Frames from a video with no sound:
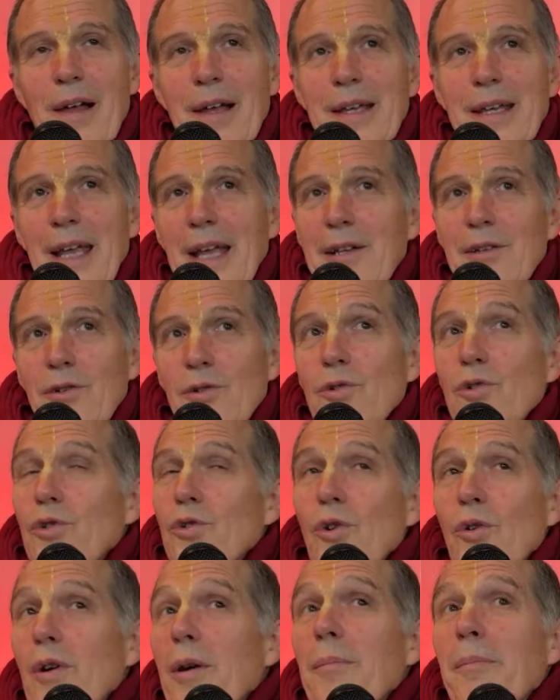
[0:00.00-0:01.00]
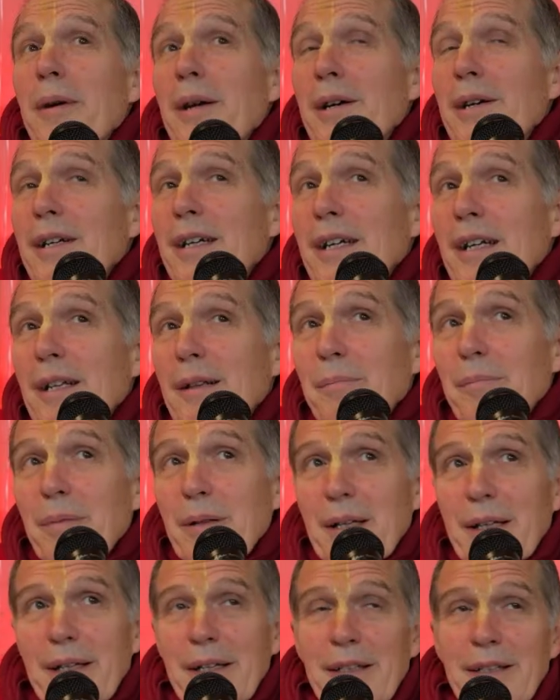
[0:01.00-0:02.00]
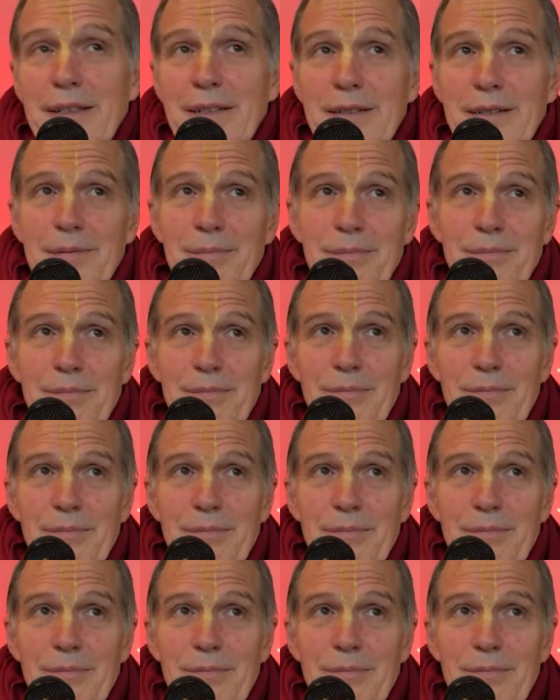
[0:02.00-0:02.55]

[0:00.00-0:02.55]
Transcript: Can you show a miracle, please?